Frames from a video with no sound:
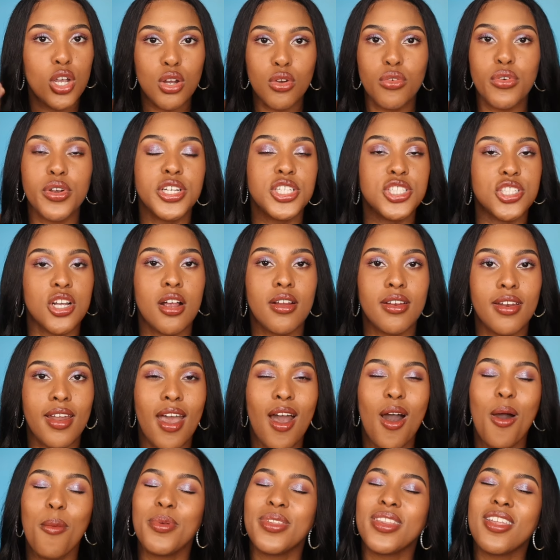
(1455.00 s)
Gris
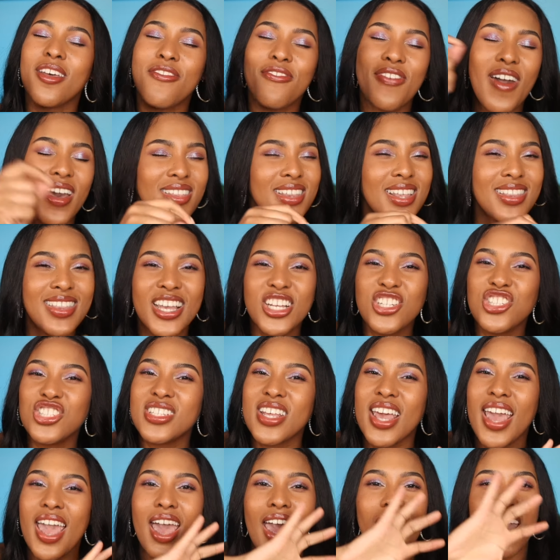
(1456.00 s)
Charnel, but the fact that they just
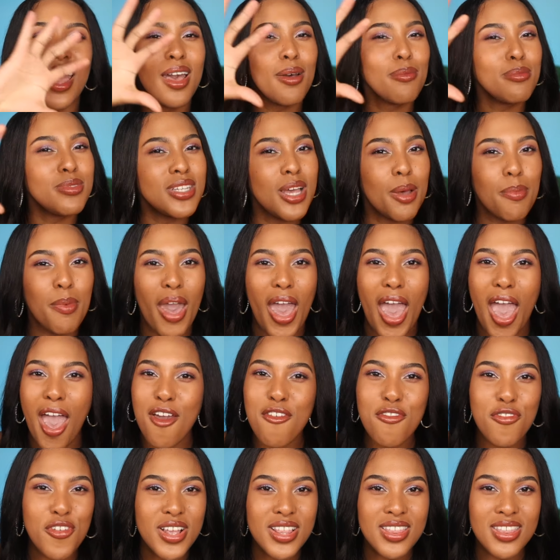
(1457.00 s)
amped up
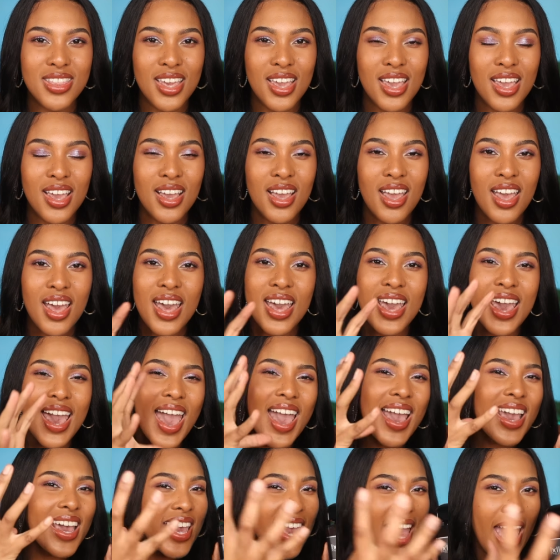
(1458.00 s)
everything
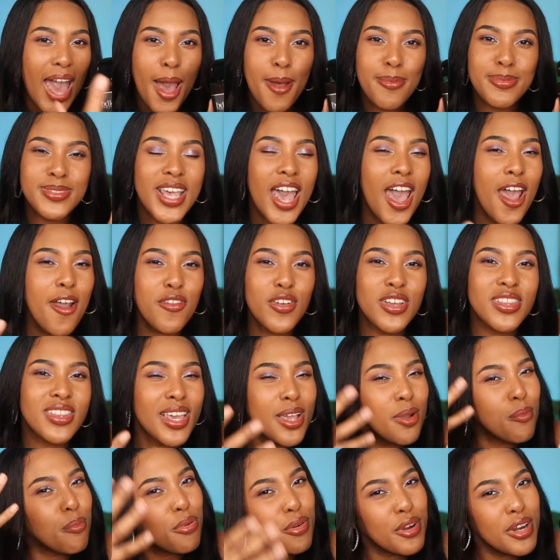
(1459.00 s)
and kept
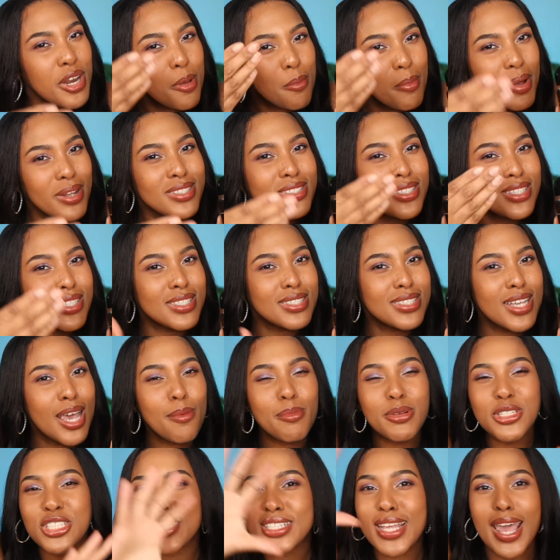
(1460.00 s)
everything pretty much the same,
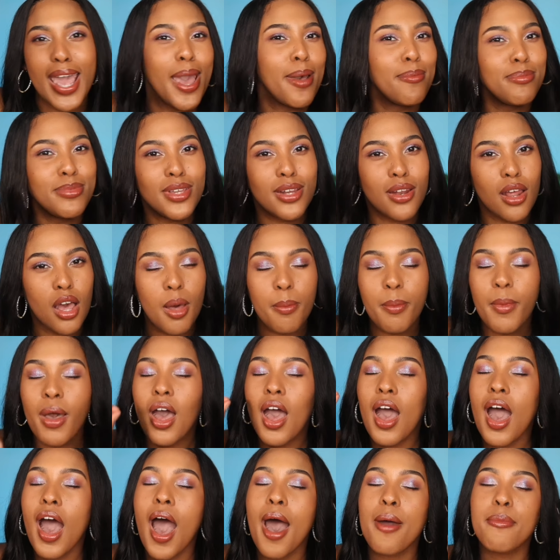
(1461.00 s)
but just amped it up,
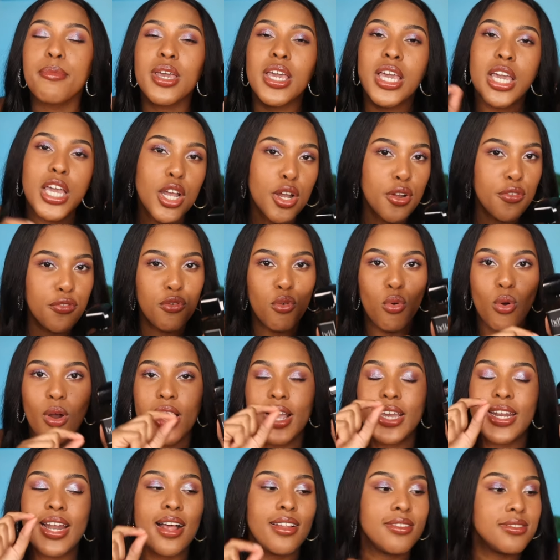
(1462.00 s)
I'm here for it.
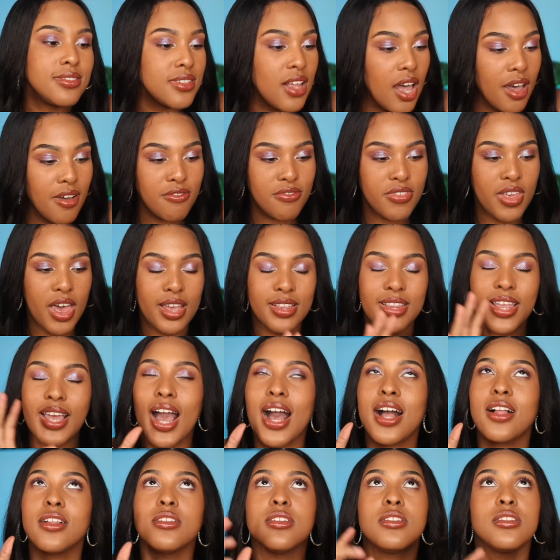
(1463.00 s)
And I love that. Like,
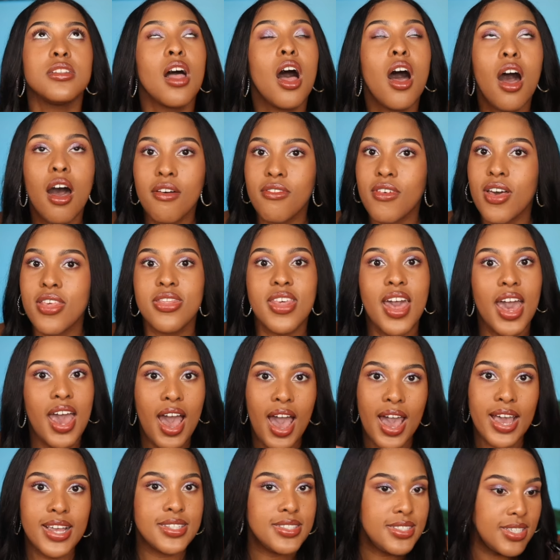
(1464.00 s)
I love that
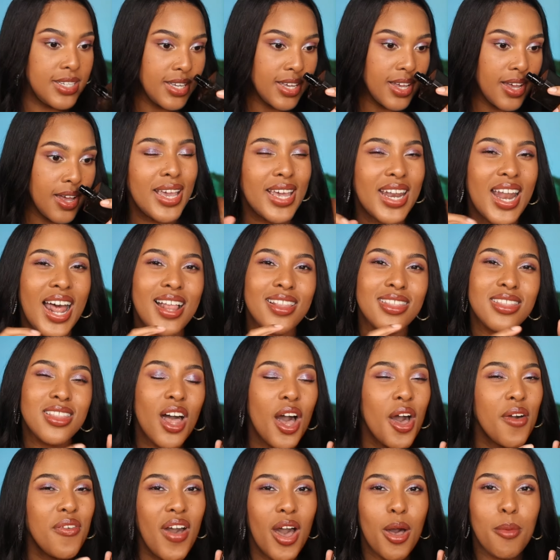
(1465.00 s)
idea. And I
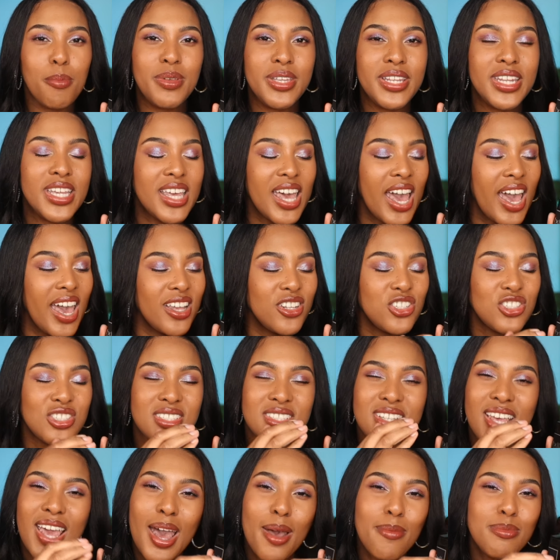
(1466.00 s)
love how B D K
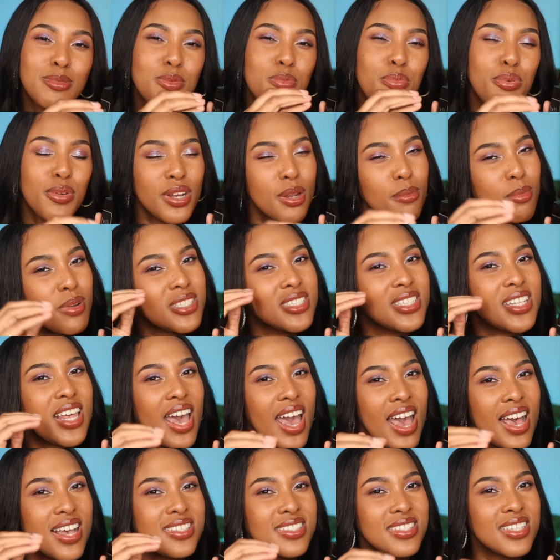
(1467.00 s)
just kept pretty much
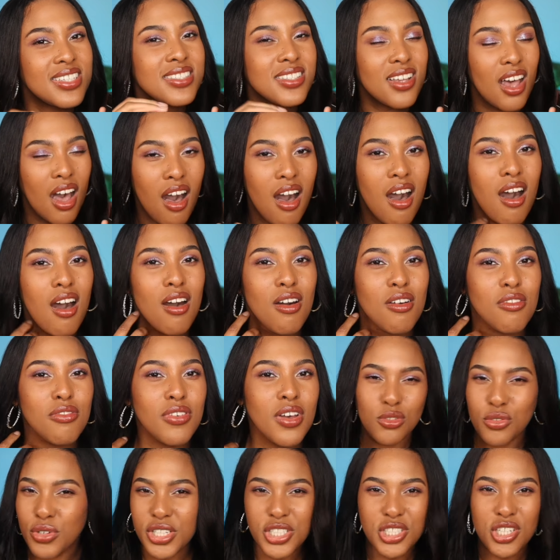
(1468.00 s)
the essence
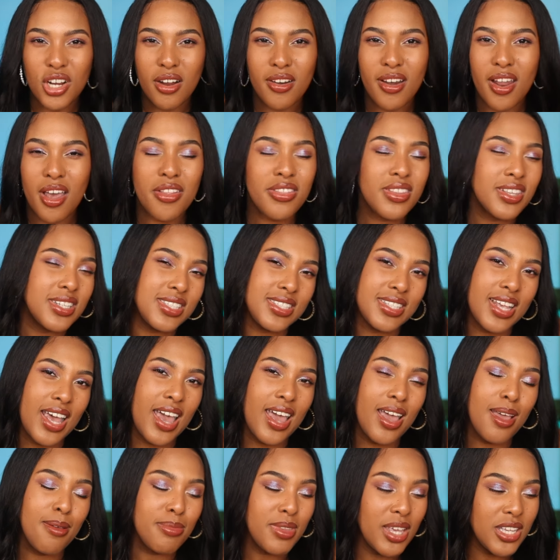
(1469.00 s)
of Gris Charnel the
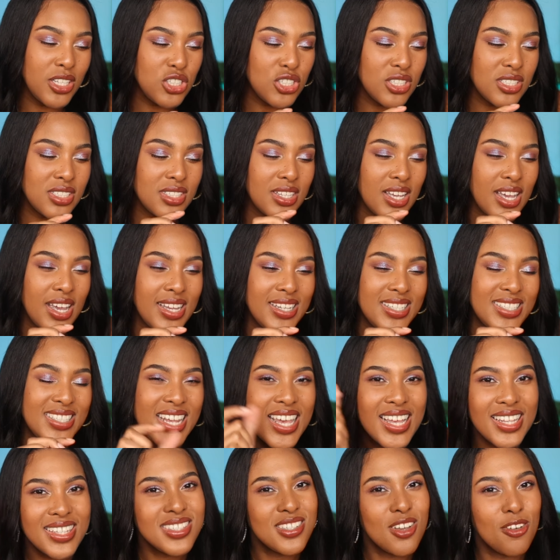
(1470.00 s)
same. They just
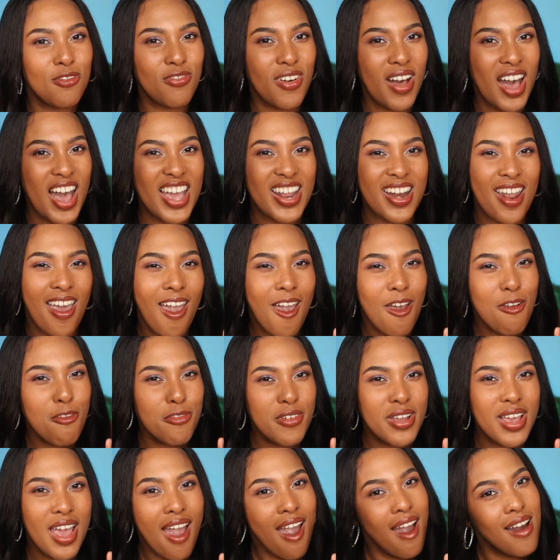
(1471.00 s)
intensified
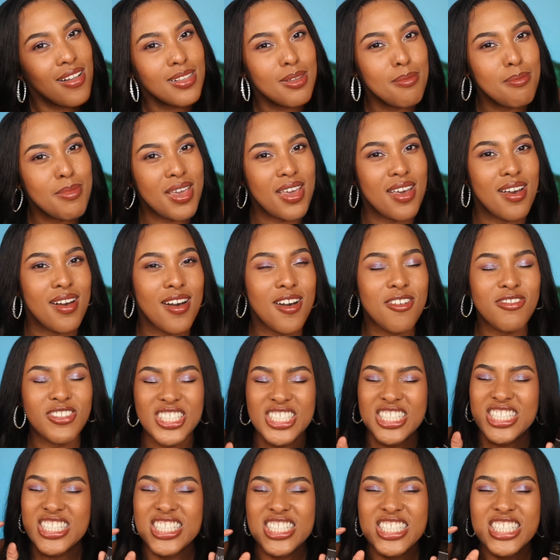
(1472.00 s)
every element of
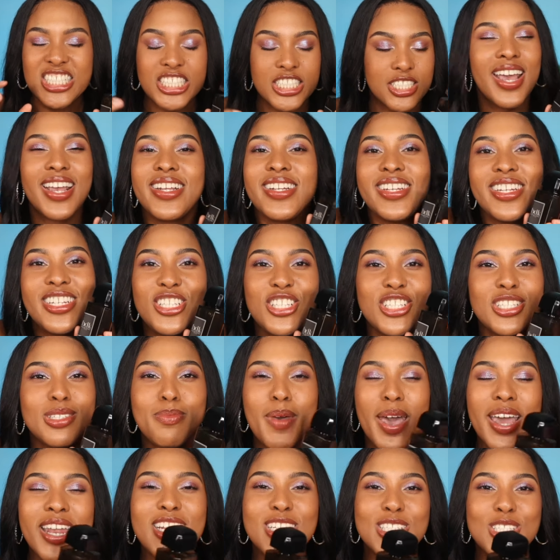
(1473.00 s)
it. Ugh. And it just
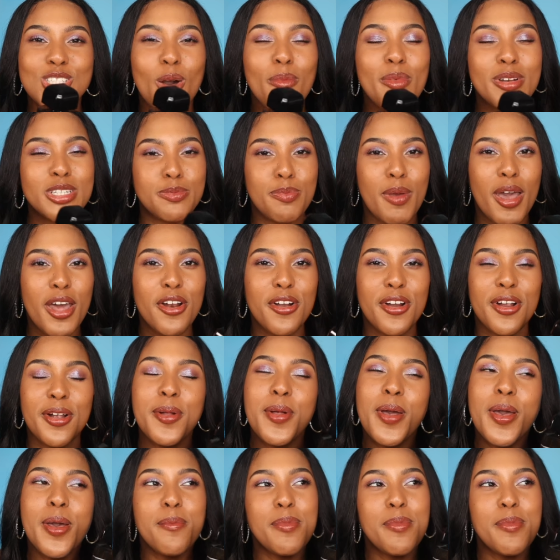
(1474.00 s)
made it so much better.